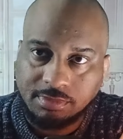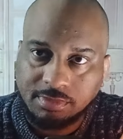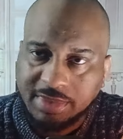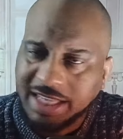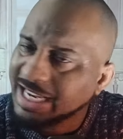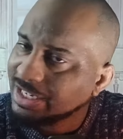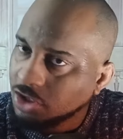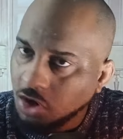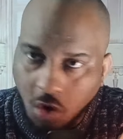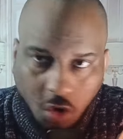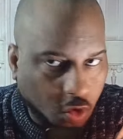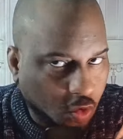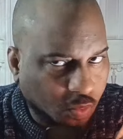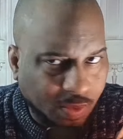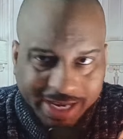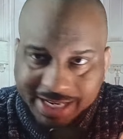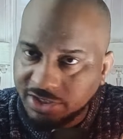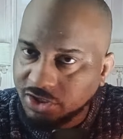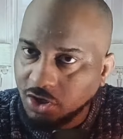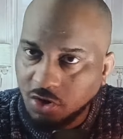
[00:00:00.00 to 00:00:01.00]
That's
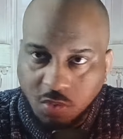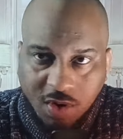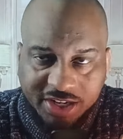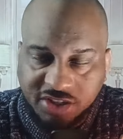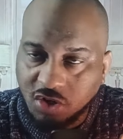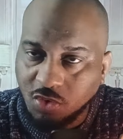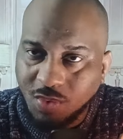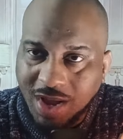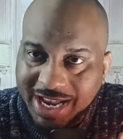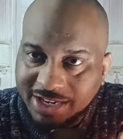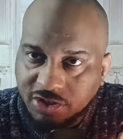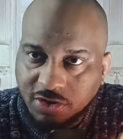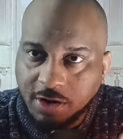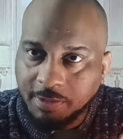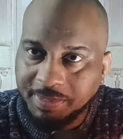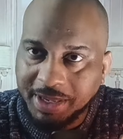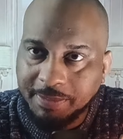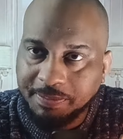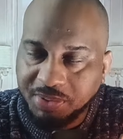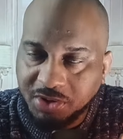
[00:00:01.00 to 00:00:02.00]
always the question. Why is there
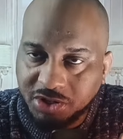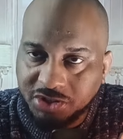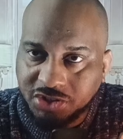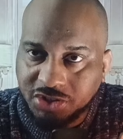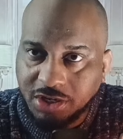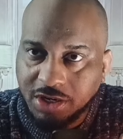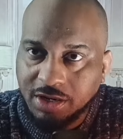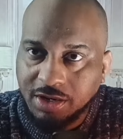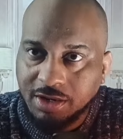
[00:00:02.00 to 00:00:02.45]
a big push?